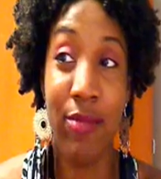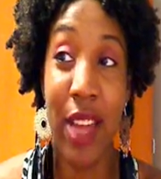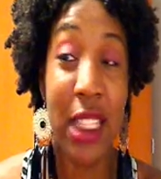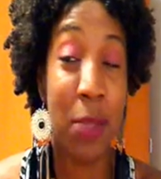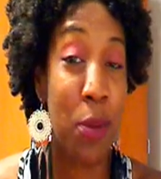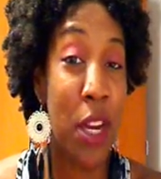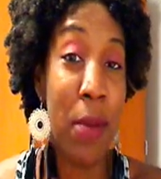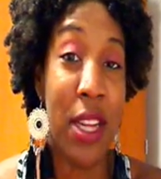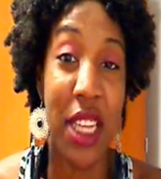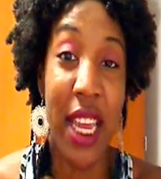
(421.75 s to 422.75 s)
that's pretty
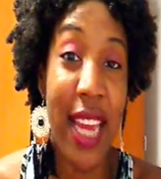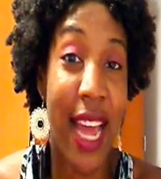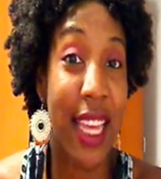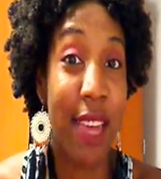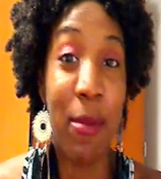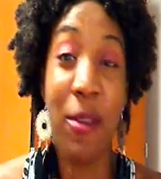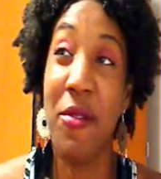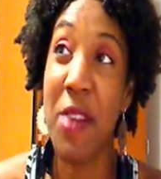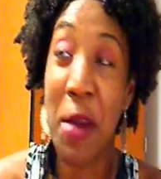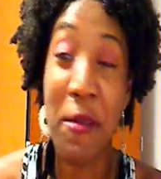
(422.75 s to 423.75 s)
much it. I keep it
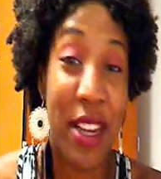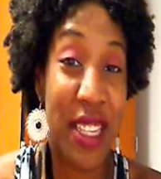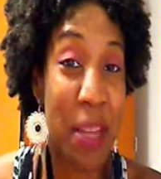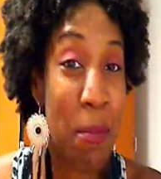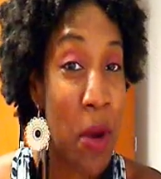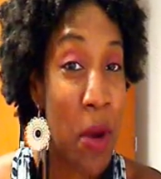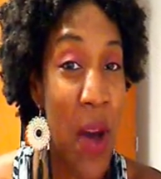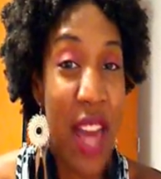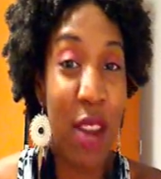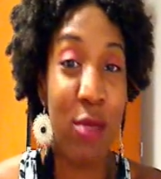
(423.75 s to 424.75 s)
very, very simple.
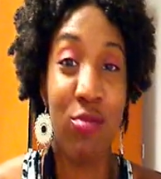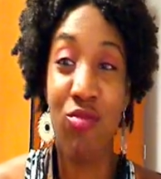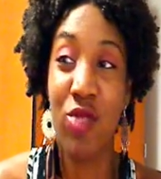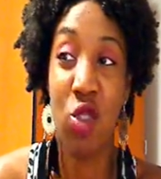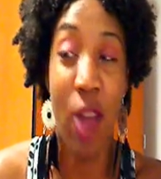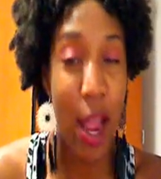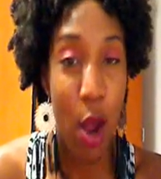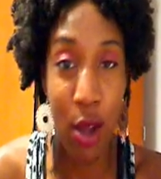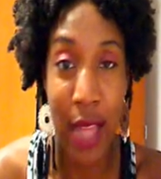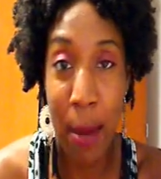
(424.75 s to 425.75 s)
I don't try a
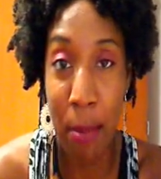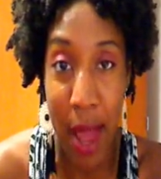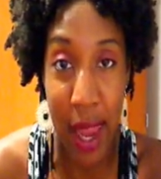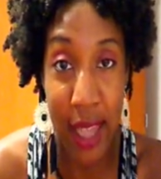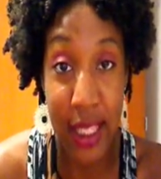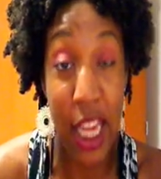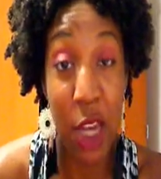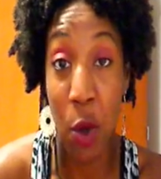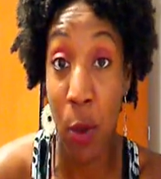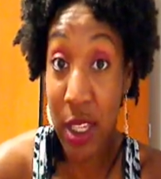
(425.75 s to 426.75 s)
whole lot of products. I
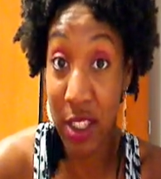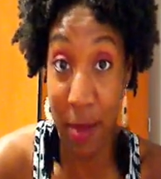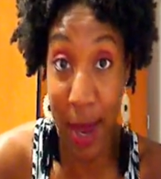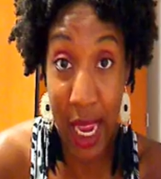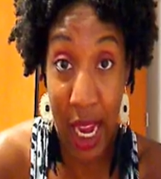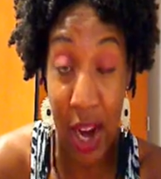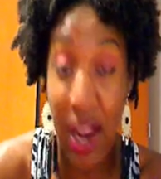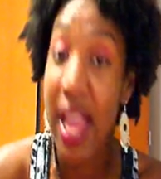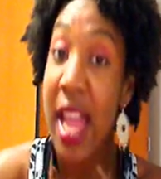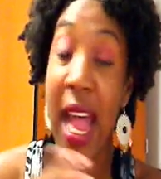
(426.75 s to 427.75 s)
know it works for my
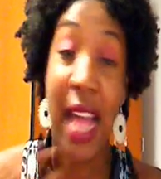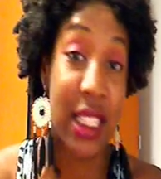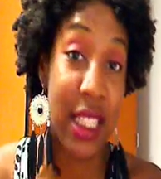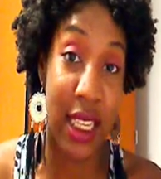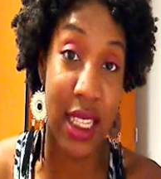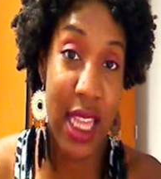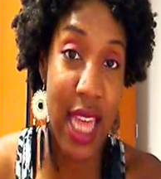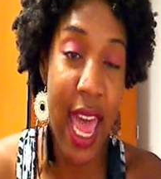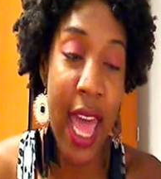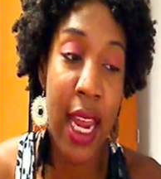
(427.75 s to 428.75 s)
hair. I stick to
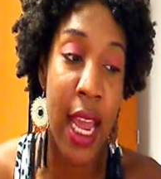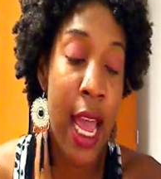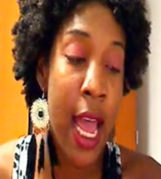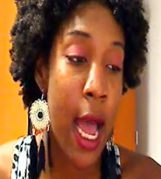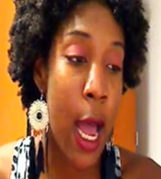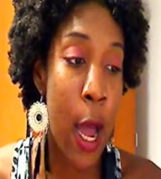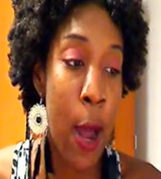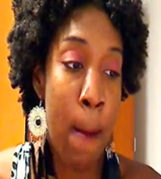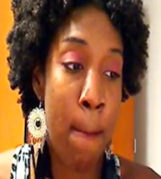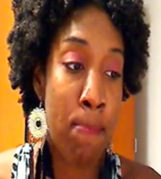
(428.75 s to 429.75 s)
that.
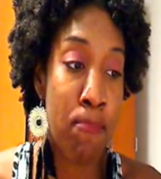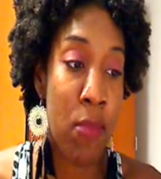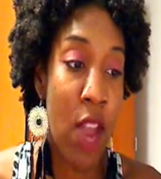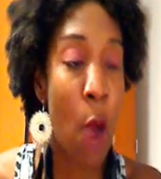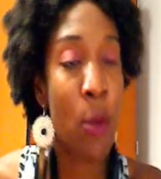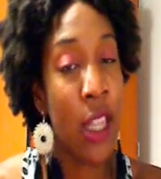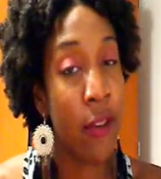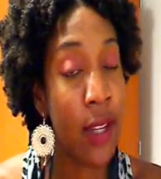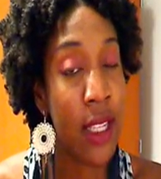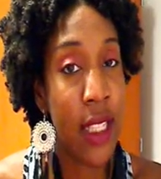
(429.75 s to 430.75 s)
I would
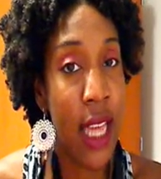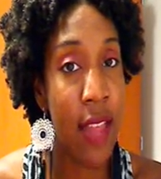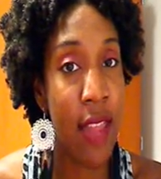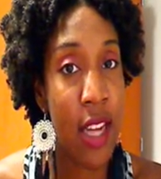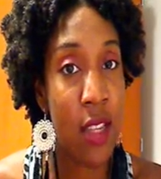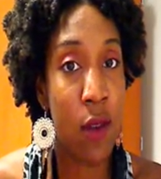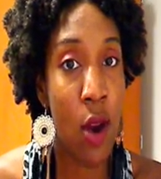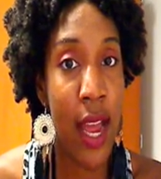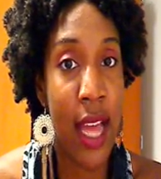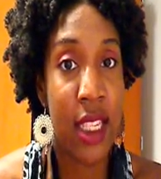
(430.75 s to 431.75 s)
definitely say that as
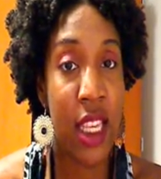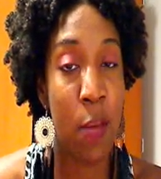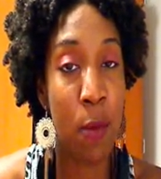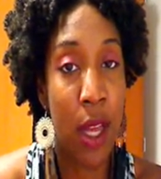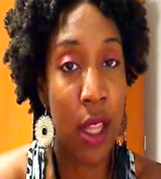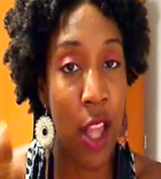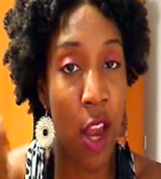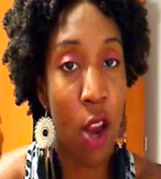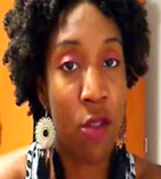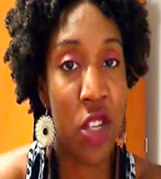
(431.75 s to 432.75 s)
far as keeping a
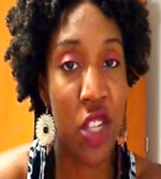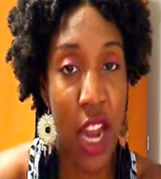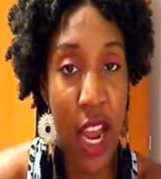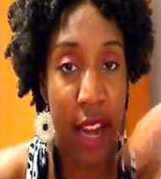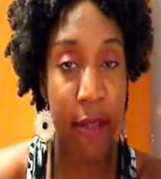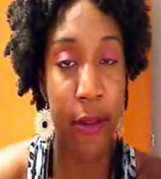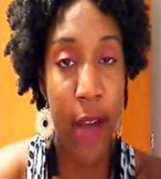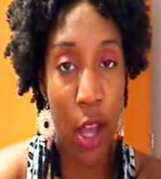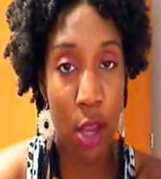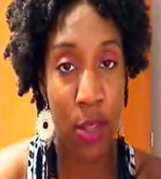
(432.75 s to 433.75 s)
layer of shine and
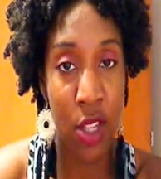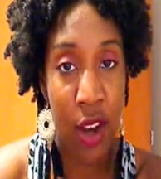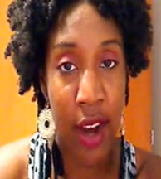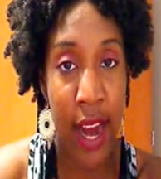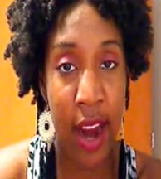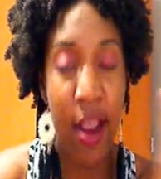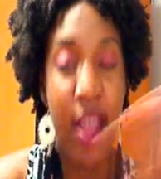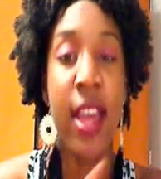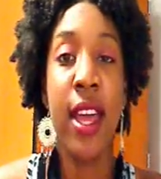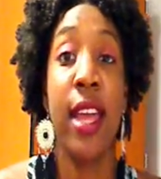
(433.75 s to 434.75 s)
volume to your hair,
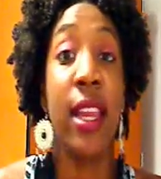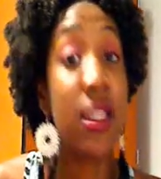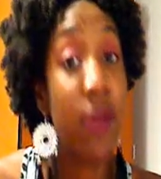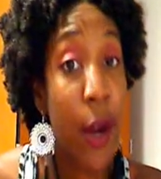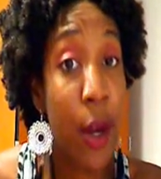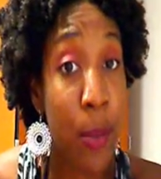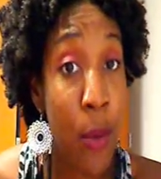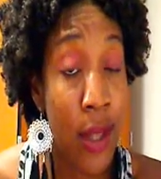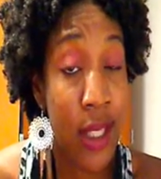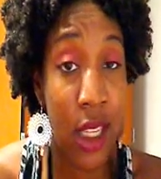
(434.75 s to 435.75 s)
it is very
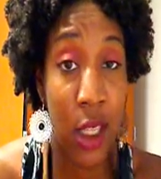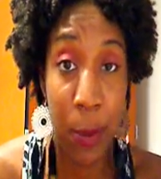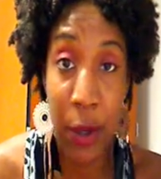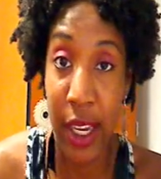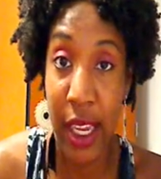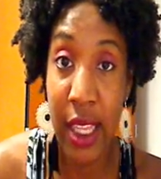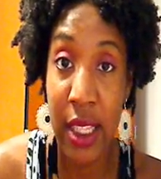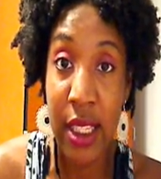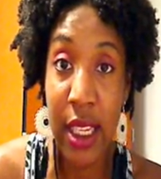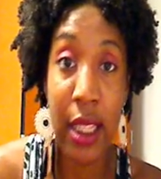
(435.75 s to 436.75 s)
important to clip your
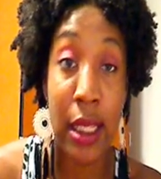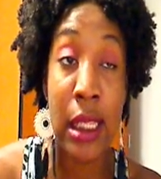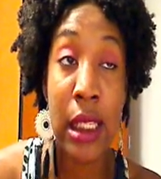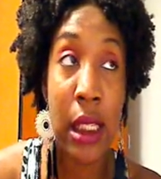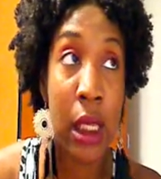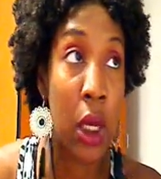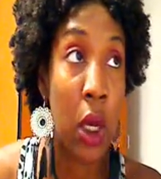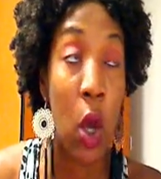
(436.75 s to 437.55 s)
ends at least